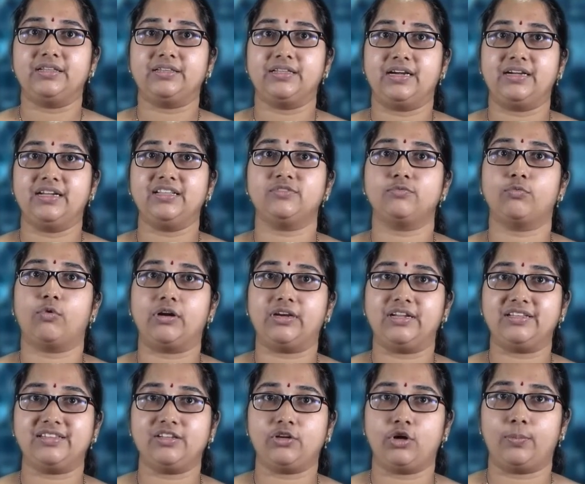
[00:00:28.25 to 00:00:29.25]
that is, what
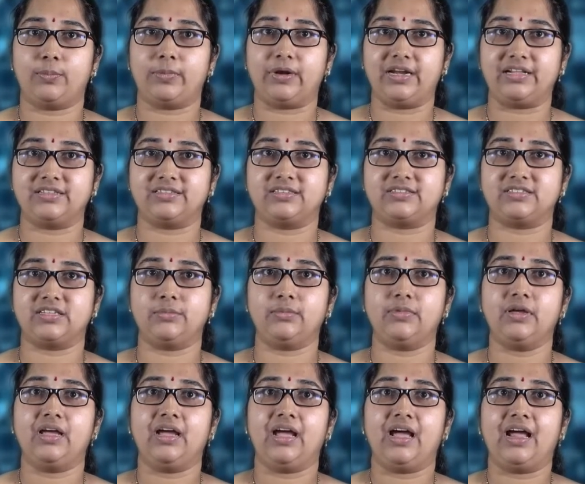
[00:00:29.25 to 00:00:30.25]
is an operating
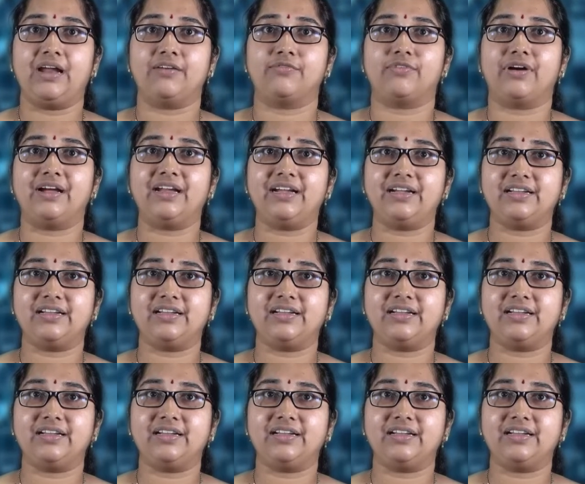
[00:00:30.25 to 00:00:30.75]
system and why